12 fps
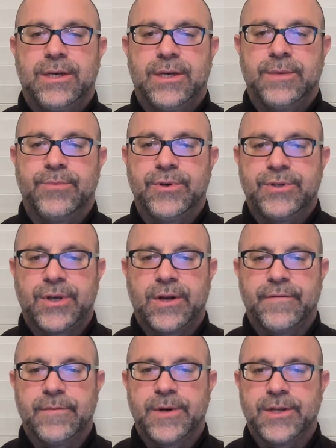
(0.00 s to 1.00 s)
I
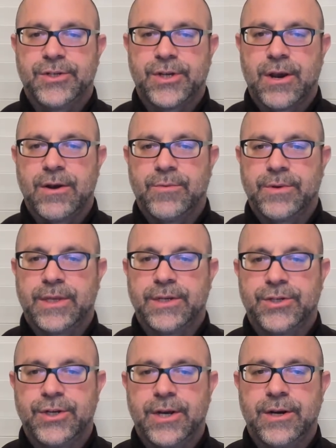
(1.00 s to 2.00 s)
appreciate everybody sharing what
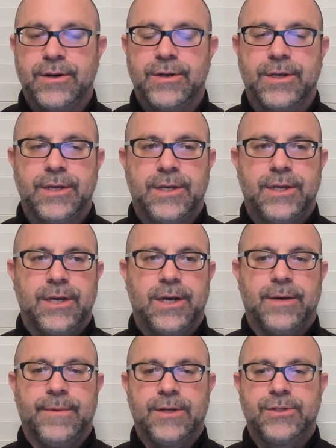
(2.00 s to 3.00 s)
they shared.
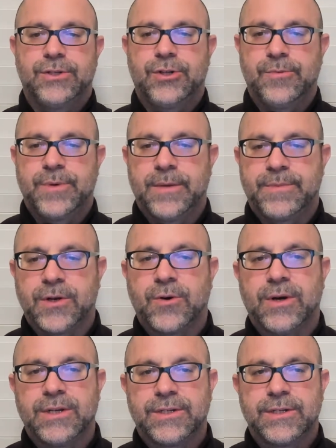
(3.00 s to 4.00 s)
I'll just open up to
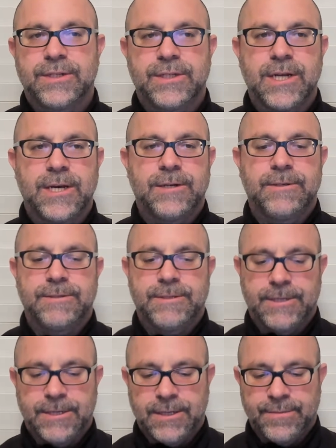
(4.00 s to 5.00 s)
questions
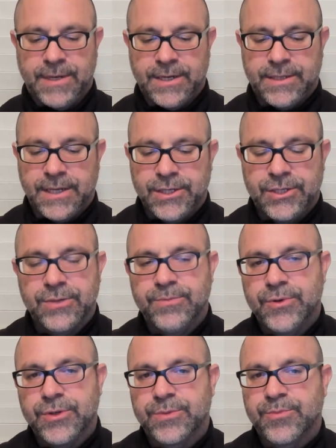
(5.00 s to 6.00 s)
now. Meditation,
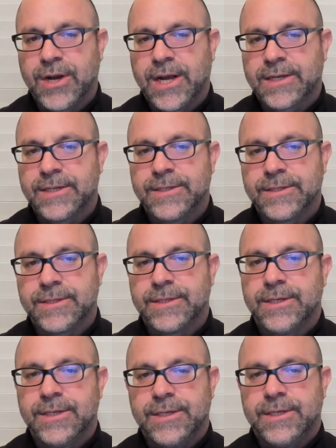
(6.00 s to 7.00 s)
Buddhist practice,
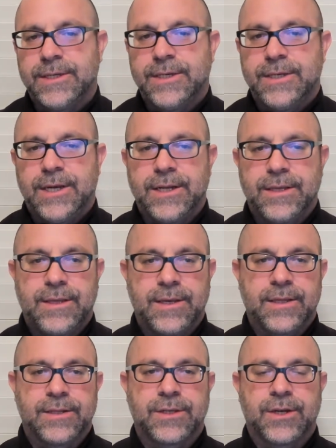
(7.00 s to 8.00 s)

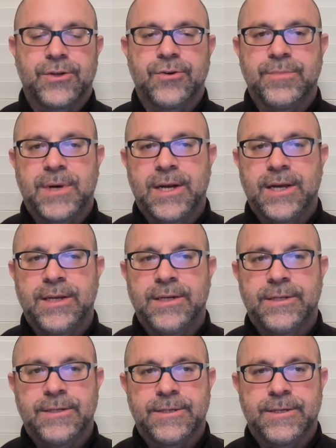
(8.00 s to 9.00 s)
anything that's on your
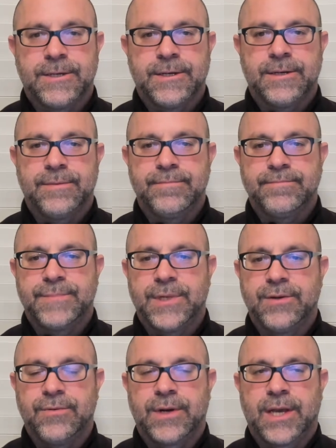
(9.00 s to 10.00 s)
mind
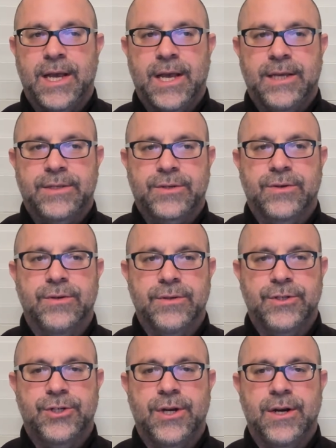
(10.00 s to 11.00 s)
that you want to ask or
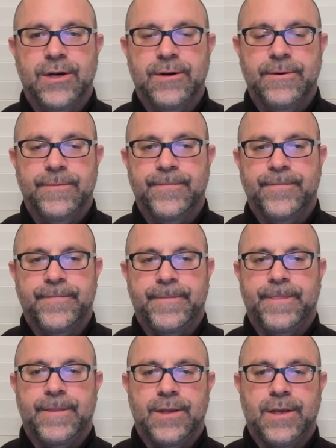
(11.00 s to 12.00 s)
share.
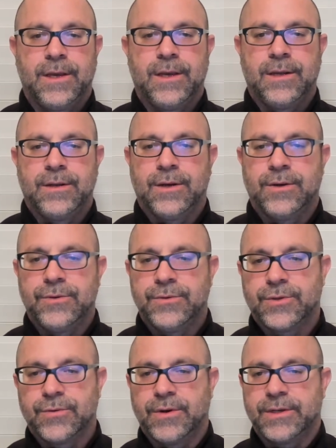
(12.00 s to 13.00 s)
And I'll
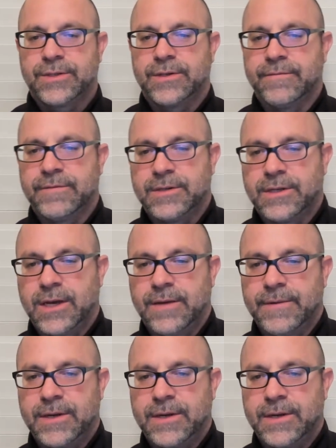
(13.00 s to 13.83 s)
use the rest of the time, the